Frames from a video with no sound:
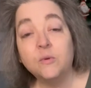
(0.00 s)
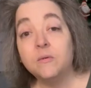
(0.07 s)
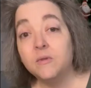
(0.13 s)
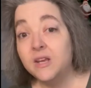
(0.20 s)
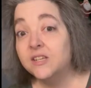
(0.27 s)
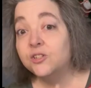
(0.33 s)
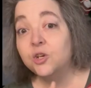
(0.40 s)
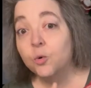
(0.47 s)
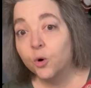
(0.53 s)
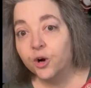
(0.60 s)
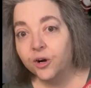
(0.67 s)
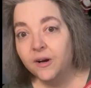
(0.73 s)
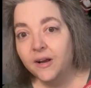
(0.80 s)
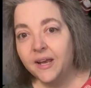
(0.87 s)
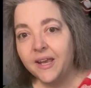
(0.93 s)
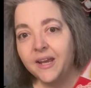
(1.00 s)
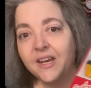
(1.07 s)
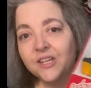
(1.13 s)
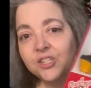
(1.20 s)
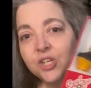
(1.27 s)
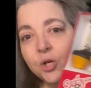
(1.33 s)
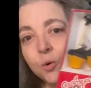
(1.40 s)
is newer. It
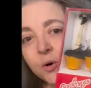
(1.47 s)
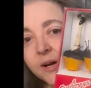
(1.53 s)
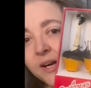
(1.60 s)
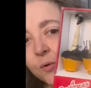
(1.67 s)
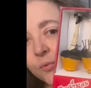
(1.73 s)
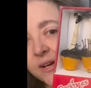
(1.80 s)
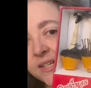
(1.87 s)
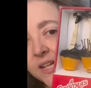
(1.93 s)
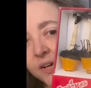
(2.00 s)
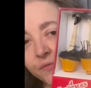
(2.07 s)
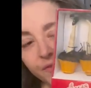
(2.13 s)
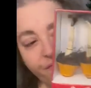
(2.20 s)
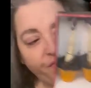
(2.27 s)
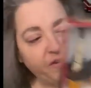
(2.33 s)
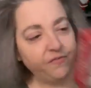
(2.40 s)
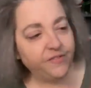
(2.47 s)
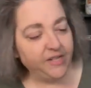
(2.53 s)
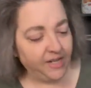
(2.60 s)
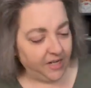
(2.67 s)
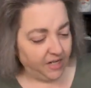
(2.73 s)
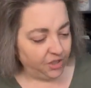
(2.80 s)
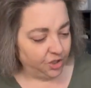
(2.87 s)
is newer. It retailed for
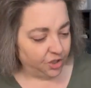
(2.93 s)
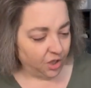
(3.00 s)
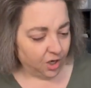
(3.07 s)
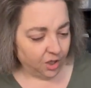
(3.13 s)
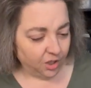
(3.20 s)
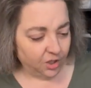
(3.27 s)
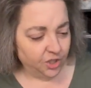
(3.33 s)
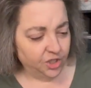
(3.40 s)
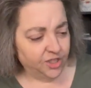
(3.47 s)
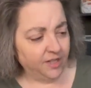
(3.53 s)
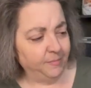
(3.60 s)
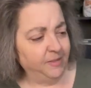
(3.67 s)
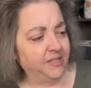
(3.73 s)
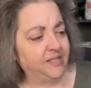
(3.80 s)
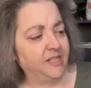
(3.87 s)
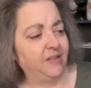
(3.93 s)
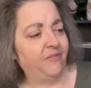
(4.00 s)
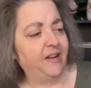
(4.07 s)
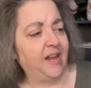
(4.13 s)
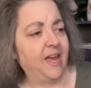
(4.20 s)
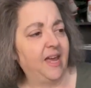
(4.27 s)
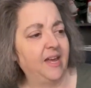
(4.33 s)
$15. Let me see if
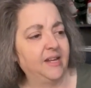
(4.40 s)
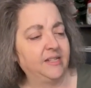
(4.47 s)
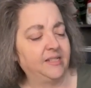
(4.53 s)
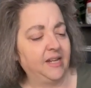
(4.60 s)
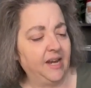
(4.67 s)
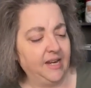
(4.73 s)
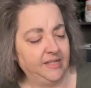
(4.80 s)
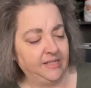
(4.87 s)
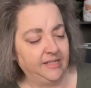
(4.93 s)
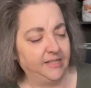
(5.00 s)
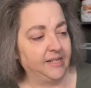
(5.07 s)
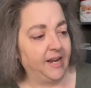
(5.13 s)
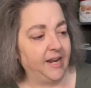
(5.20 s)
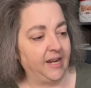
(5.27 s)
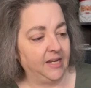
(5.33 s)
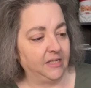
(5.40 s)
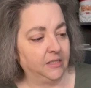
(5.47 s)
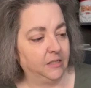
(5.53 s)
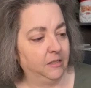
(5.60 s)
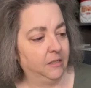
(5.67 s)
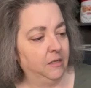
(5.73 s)
it has a date.